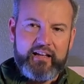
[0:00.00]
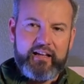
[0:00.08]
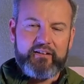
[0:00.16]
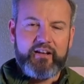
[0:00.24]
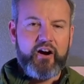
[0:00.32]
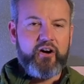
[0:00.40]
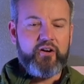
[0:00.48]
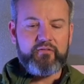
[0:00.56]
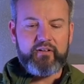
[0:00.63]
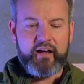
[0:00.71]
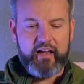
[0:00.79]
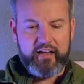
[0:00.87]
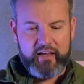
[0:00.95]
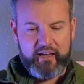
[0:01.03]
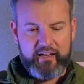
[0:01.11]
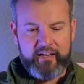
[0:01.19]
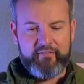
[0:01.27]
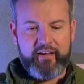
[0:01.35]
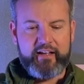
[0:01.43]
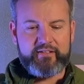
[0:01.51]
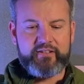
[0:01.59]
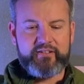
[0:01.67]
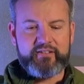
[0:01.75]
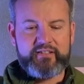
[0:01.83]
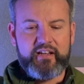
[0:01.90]
No, Eve
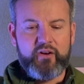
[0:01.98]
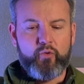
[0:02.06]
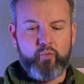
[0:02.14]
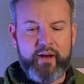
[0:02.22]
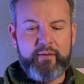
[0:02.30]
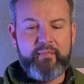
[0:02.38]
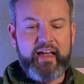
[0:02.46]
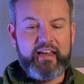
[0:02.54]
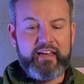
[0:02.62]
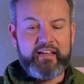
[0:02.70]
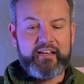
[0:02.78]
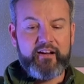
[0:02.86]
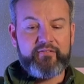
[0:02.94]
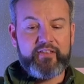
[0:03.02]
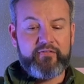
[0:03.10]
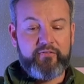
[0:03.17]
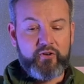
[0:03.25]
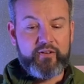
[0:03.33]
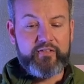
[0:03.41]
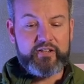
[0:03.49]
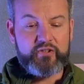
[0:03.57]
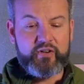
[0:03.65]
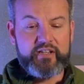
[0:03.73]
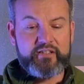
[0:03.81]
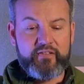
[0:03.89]
answers. We may eat of the fruit of the
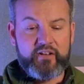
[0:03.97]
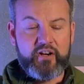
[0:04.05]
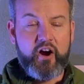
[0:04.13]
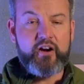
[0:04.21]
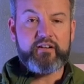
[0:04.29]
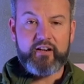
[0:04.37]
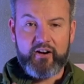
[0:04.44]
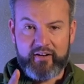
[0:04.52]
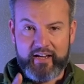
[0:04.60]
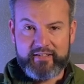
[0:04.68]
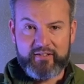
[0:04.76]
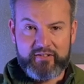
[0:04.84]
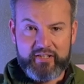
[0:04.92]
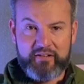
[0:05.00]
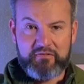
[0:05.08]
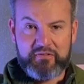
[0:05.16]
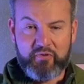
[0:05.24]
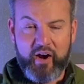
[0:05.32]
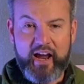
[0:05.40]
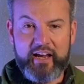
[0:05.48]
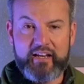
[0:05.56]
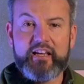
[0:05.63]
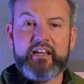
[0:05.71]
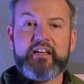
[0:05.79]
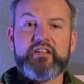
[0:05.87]
trees of the garden. Okay, so she was right.
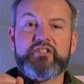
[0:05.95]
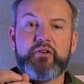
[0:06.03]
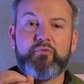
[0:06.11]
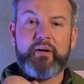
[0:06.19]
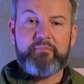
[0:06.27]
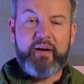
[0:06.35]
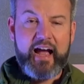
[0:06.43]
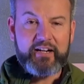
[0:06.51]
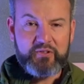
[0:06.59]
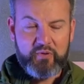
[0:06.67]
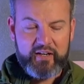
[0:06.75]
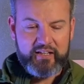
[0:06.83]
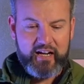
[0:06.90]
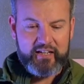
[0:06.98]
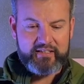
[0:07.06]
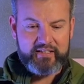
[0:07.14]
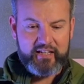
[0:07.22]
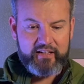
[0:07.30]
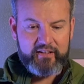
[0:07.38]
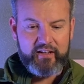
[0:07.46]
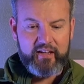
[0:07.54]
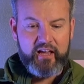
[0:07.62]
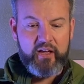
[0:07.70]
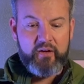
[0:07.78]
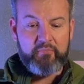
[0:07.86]
She went back to what God said.
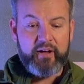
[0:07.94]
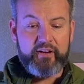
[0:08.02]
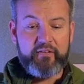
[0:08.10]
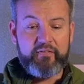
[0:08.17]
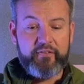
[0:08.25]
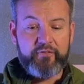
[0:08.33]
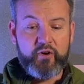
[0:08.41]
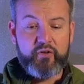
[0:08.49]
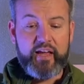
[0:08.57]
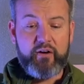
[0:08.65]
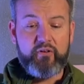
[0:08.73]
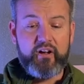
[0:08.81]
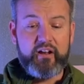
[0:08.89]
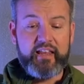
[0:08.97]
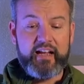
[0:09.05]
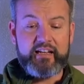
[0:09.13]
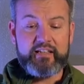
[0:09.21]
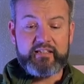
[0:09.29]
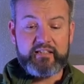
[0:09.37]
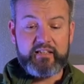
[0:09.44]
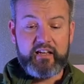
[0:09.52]
But of the fruit that, that is